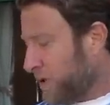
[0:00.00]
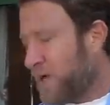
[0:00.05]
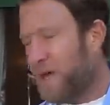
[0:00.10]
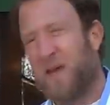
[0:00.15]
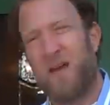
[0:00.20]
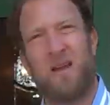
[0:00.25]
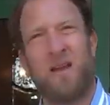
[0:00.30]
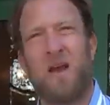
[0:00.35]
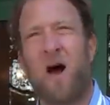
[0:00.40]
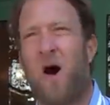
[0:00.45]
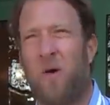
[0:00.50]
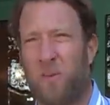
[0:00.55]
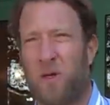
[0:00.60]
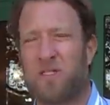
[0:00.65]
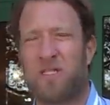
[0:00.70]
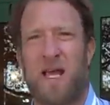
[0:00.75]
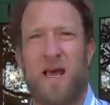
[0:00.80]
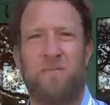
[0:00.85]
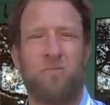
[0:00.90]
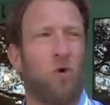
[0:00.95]
It
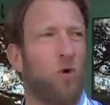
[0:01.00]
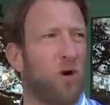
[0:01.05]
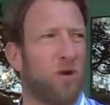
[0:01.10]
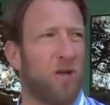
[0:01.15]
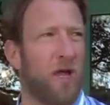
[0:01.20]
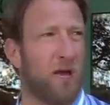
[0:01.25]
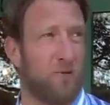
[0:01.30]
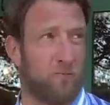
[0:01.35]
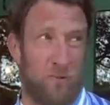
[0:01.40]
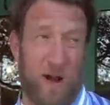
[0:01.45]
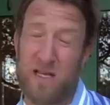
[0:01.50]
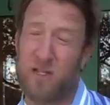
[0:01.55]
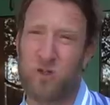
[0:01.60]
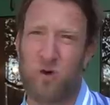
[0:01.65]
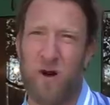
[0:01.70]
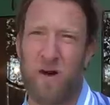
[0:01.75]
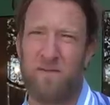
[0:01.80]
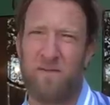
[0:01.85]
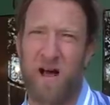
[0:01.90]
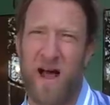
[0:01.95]
almost had more like
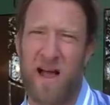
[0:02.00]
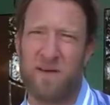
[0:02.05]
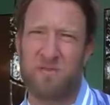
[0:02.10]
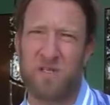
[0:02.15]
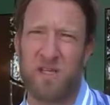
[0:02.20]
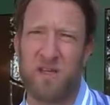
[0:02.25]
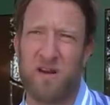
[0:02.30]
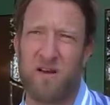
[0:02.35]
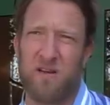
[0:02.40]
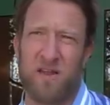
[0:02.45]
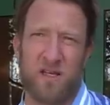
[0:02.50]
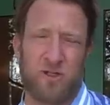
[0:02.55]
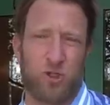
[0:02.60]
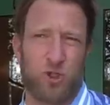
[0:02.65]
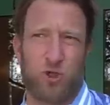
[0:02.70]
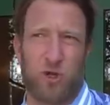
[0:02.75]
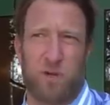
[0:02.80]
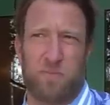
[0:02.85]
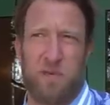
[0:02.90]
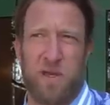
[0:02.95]
restaurant vibes in there than
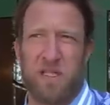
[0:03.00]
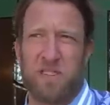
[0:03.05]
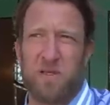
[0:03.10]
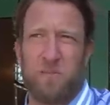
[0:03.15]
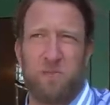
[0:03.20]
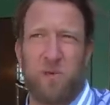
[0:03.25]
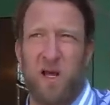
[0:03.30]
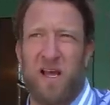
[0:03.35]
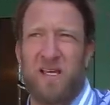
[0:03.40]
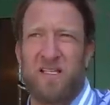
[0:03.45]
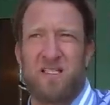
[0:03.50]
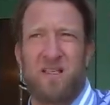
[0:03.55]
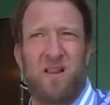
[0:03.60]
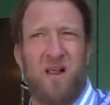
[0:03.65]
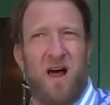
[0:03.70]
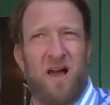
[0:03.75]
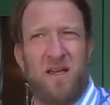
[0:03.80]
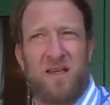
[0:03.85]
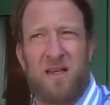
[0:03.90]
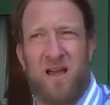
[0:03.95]
strict pizza place,
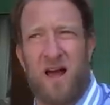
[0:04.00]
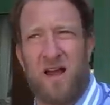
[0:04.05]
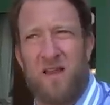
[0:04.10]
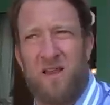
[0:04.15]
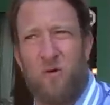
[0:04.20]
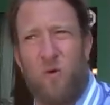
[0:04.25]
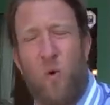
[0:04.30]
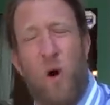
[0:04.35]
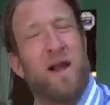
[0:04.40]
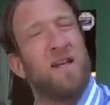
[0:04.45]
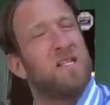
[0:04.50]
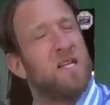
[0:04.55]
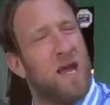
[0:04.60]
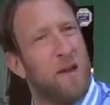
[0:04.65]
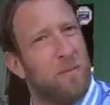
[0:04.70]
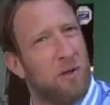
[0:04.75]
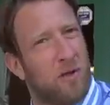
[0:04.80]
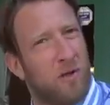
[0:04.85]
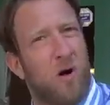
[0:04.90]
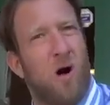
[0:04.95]
like kind of the white
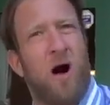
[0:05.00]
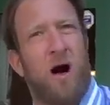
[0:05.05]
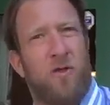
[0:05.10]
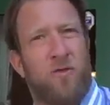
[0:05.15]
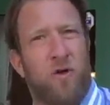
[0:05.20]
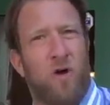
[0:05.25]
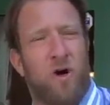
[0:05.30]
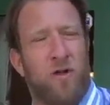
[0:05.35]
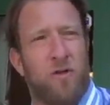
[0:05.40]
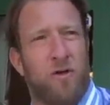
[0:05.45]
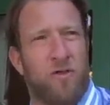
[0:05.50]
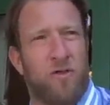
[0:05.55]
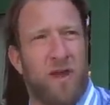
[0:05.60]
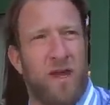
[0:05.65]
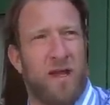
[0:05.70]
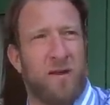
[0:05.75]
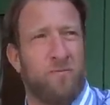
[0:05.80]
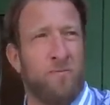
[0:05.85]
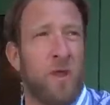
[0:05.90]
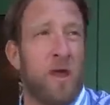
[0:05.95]
tablecloth on the
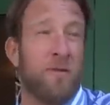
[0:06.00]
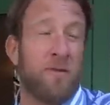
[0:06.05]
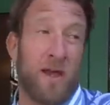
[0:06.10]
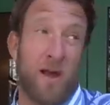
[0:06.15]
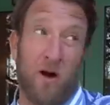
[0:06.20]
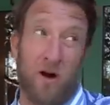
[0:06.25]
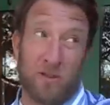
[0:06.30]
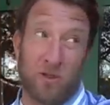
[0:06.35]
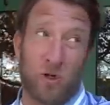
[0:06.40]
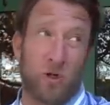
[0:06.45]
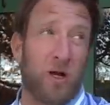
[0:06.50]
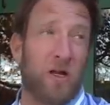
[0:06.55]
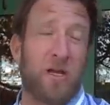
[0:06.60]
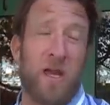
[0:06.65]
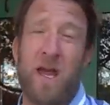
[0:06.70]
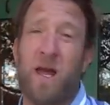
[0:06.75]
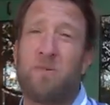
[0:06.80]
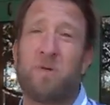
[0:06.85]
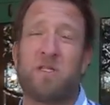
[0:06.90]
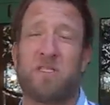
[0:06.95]
thing. They also got
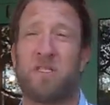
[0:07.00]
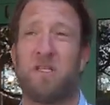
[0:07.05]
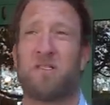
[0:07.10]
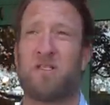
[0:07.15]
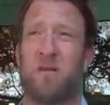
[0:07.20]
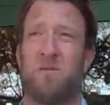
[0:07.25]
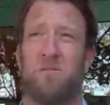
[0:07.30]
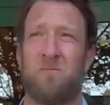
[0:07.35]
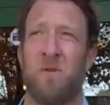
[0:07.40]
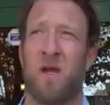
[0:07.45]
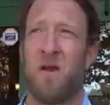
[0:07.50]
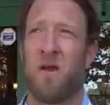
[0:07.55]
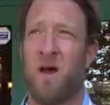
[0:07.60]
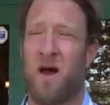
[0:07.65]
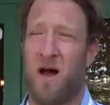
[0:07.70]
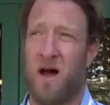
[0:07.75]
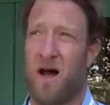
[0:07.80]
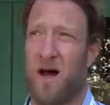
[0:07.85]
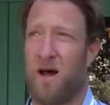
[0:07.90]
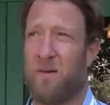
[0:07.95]
camera system
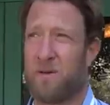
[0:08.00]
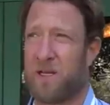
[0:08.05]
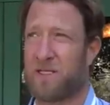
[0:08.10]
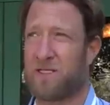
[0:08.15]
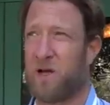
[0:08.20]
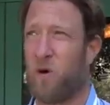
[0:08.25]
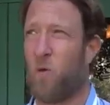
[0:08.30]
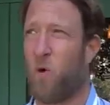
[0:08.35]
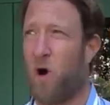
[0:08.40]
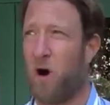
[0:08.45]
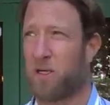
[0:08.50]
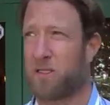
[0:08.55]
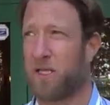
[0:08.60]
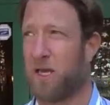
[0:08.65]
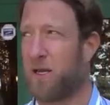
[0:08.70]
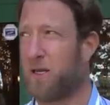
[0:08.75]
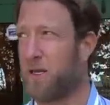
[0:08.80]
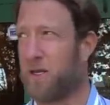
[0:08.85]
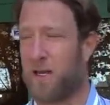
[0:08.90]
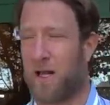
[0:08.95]
uh, because I walked
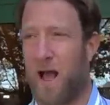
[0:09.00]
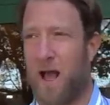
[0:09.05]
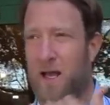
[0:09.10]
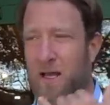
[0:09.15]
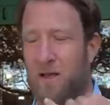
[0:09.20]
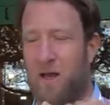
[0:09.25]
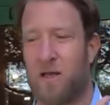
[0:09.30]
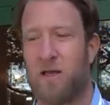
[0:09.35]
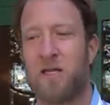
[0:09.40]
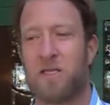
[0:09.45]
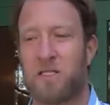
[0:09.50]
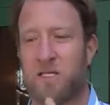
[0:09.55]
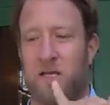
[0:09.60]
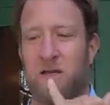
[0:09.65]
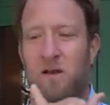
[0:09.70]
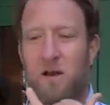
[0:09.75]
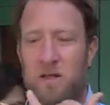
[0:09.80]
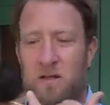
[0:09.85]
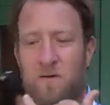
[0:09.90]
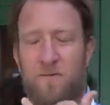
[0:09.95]
in and the guy
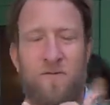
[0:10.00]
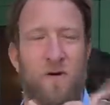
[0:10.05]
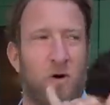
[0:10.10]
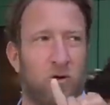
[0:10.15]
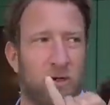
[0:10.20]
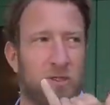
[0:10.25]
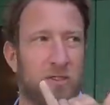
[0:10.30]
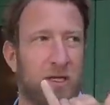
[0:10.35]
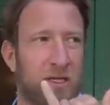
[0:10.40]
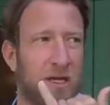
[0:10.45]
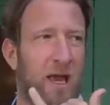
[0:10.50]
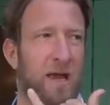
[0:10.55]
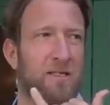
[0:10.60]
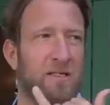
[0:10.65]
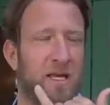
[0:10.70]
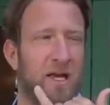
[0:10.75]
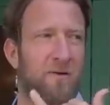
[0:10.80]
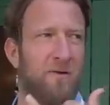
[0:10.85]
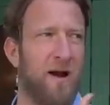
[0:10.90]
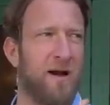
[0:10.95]
instantly on the phone, he's like, yeah,
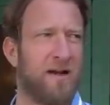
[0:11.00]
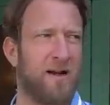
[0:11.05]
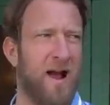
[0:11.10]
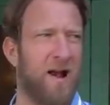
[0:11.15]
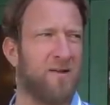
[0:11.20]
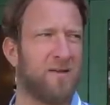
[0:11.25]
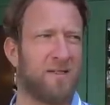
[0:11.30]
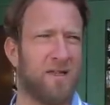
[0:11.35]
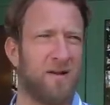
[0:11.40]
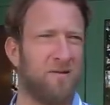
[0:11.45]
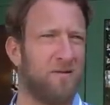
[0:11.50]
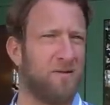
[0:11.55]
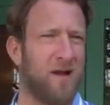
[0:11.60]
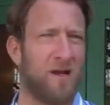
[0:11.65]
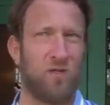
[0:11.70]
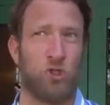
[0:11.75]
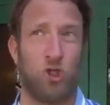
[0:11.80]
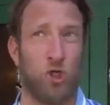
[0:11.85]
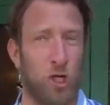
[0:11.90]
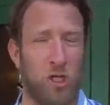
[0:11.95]
he's here right now. It's like,
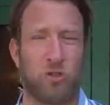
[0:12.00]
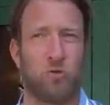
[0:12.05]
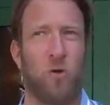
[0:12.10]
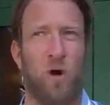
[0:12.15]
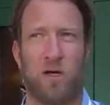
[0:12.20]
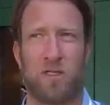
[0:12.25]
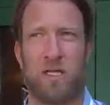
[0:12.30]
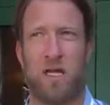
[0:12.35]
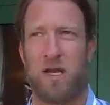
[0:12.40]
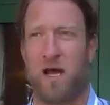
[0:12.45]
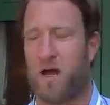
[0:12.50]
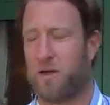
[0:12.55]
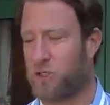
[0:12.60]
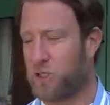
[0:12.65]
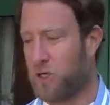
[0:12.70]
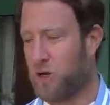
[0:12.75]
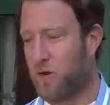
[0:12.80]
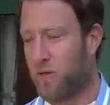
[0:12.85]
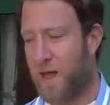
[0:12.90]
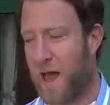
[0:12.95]
I just walked in. How'd
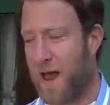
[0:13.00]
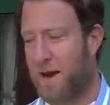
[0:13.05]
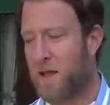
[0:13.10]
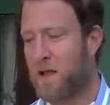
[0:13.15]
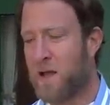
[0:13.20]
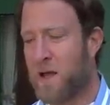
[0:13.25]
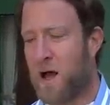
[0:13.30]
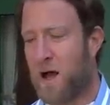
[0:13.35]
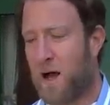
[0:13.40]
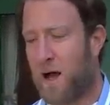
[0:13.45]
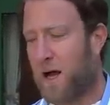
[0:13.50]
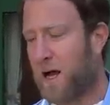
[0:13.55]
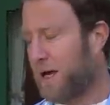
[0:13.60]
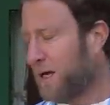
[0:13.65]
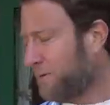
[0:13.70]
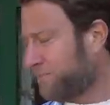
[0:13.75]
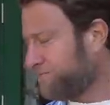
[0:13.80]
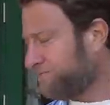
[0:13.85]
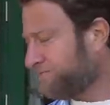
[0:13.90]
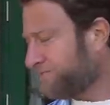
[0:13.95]
you know that?
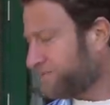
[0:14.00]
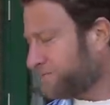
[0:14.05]
Um,